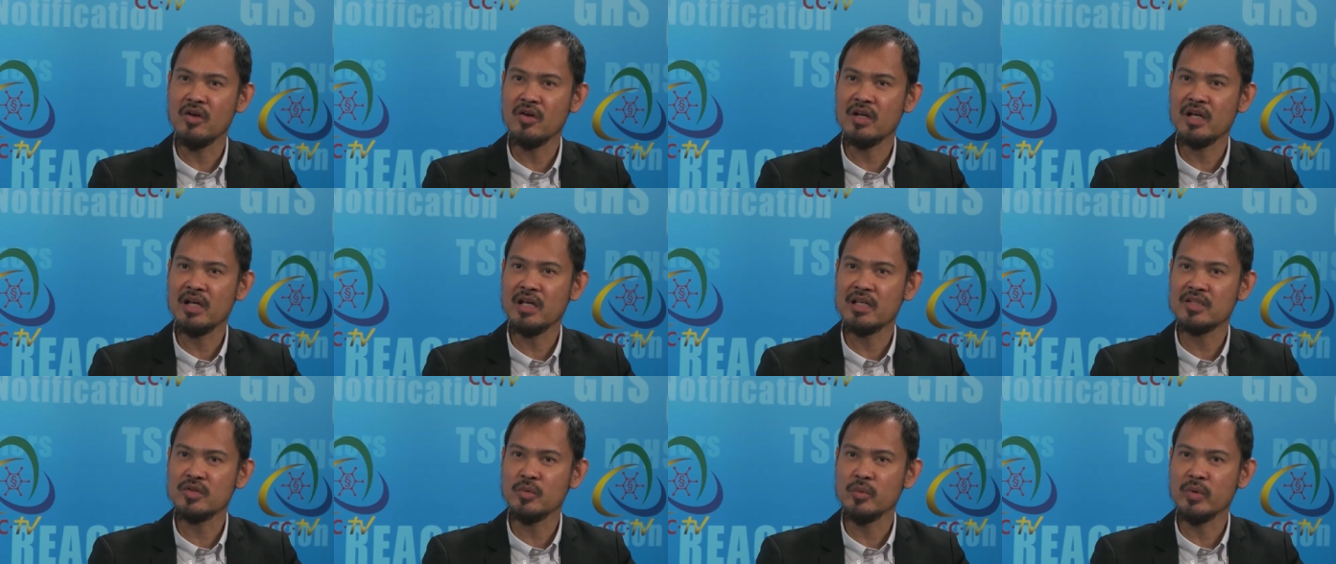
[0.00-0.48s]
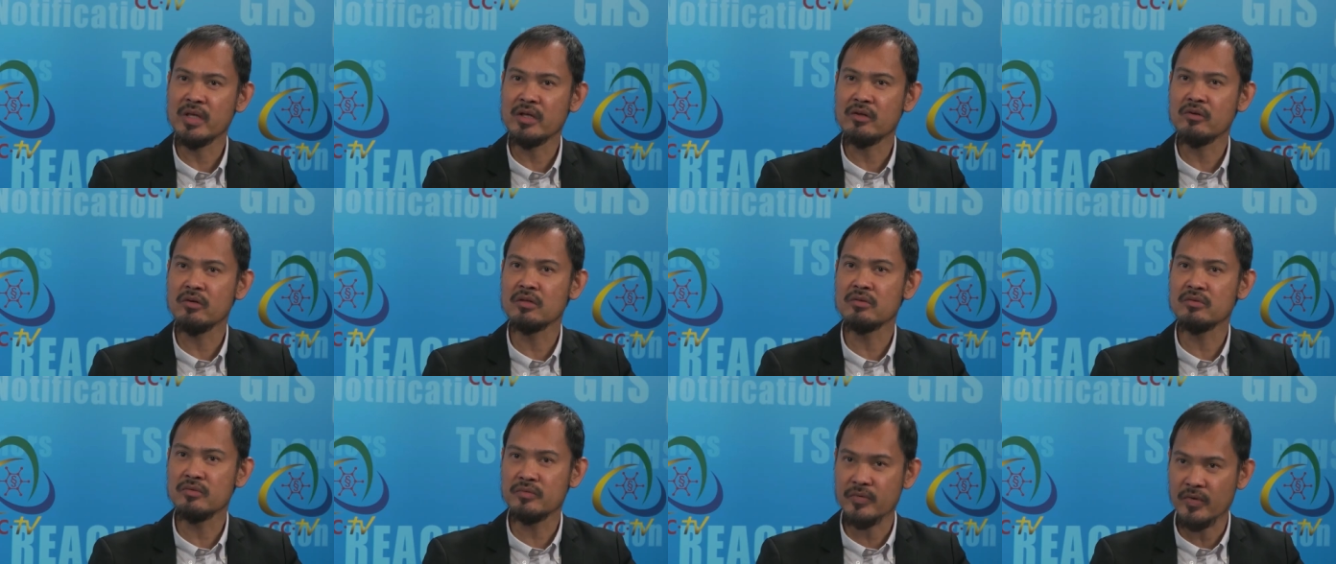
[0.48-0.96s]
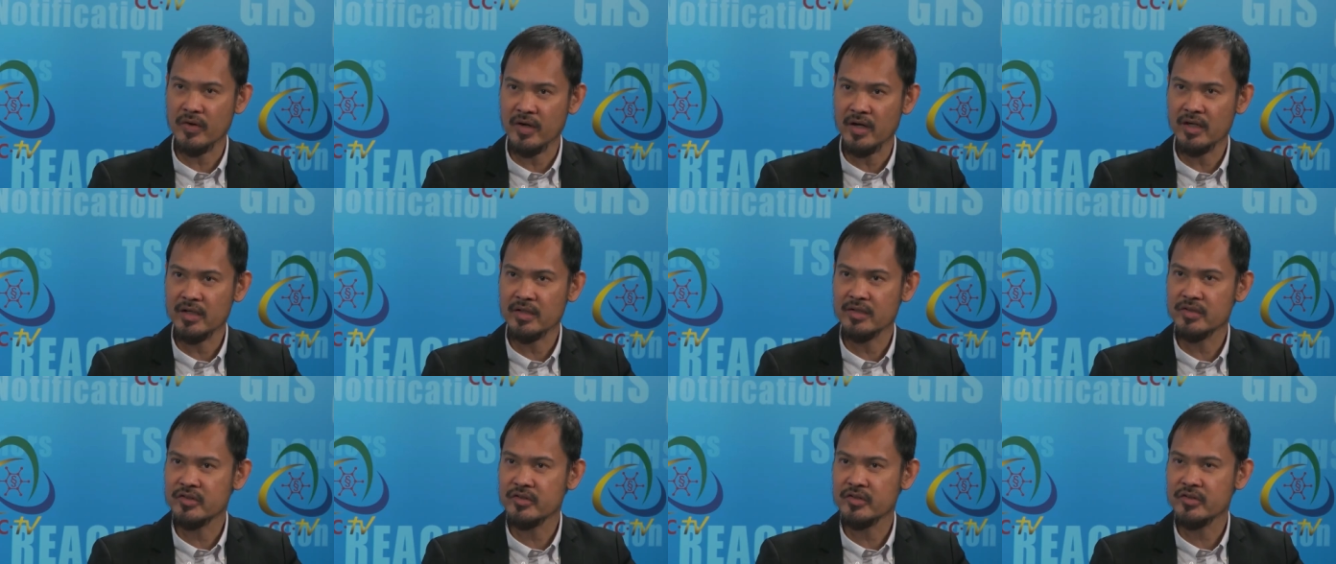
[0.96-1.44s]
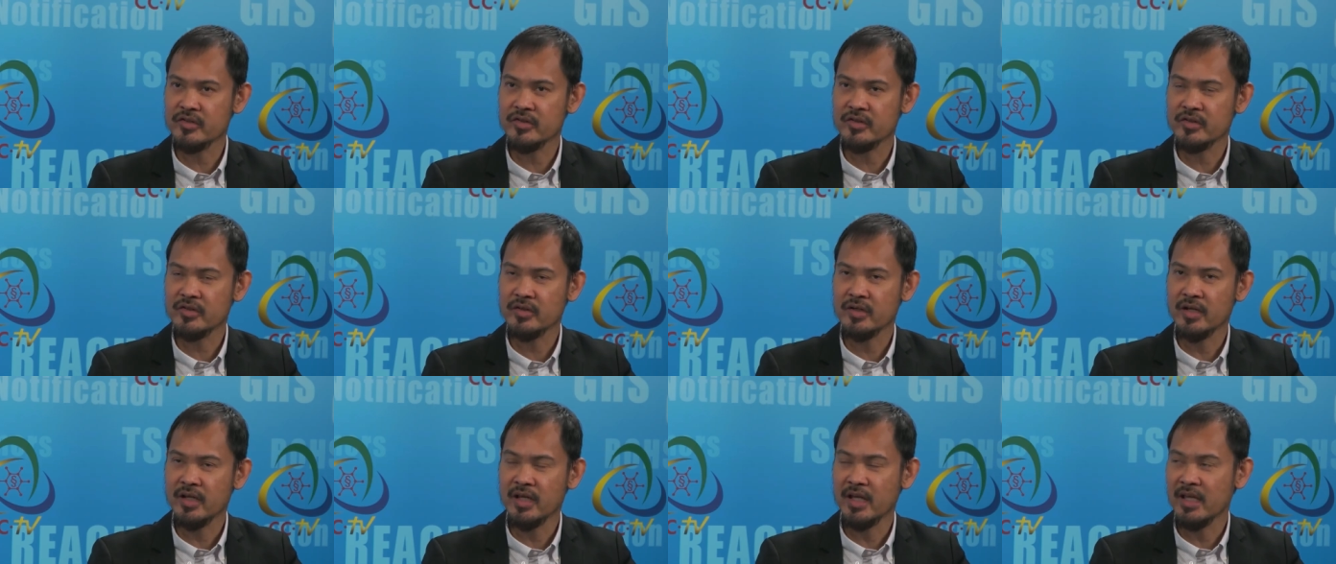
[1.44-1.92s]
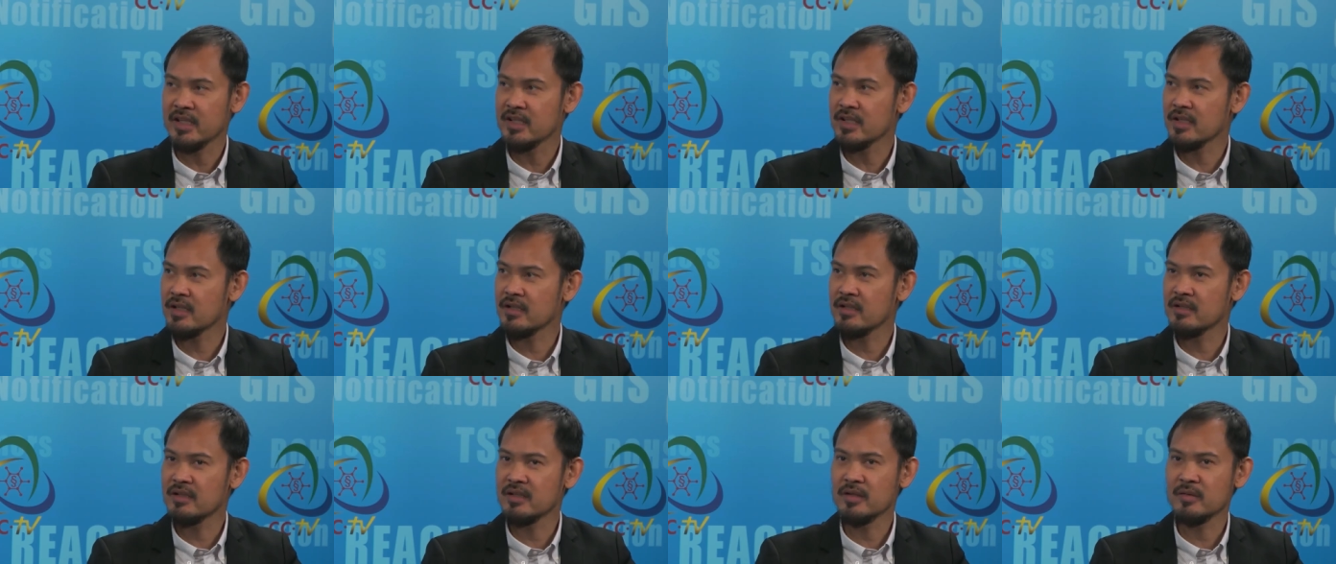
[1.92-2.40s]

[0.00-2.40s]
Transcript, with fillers: as we converge, and